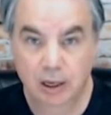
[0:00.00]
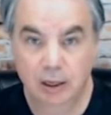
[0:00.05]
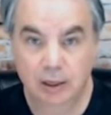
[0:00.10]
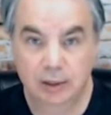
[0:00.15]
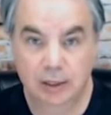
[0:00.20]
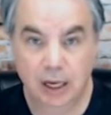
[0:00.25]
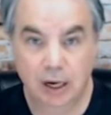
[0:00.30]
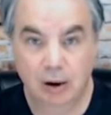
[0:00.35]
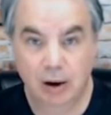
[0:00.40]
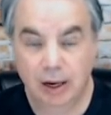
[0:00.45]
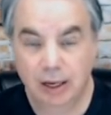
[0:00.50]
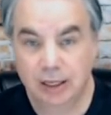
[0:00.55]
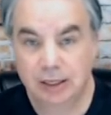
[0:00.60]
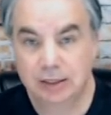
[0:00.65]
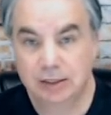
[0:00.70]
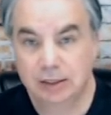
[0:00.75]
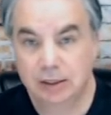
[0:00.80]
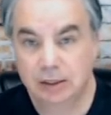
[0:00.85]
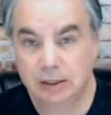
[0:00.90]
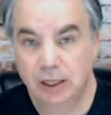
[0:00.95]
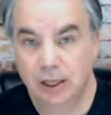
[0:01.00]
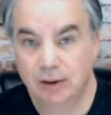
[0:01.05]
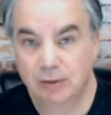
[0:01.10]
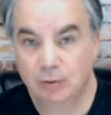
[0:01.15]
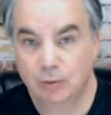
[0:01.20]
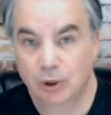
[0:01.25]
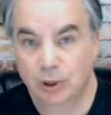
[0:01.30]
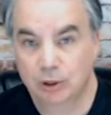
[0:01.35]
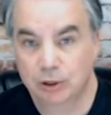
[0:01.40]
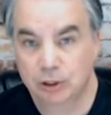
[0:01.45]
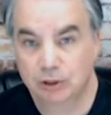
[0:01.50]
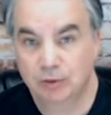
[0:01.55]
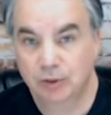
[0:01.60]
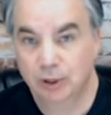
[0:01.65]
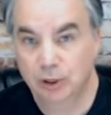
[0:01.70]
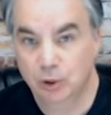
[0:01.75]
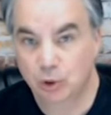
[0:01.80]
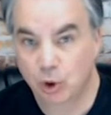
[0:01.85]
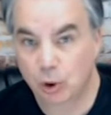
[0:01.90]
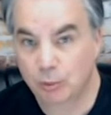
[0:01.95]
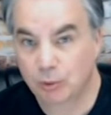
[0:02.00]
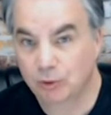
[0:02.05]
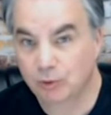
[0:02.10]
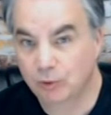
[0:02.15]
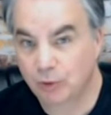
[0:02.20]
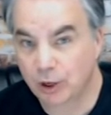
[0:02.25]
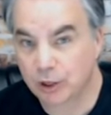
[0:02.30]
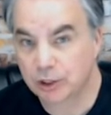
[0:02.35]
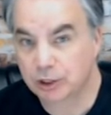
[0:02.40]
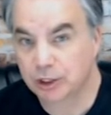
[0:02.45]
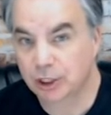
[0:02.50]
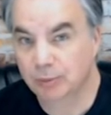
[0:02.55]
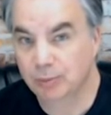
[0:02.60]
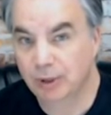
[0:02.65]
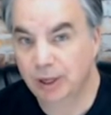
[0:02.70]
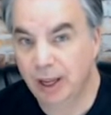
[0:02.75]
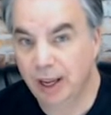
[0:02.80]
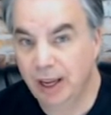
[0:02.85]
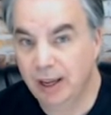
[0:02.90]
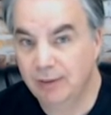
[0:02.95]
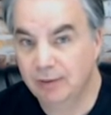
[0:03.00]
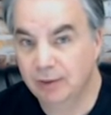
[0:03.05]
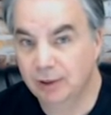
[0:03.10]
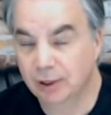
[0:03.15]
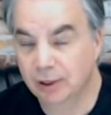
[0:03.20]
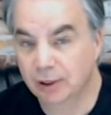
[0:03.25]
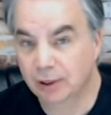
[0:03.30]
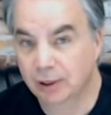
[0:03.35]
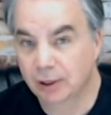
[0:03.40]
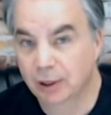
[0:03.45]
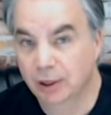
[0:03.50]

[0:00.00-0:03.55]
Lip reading: Now, I can still have relatively normal functioning behavior,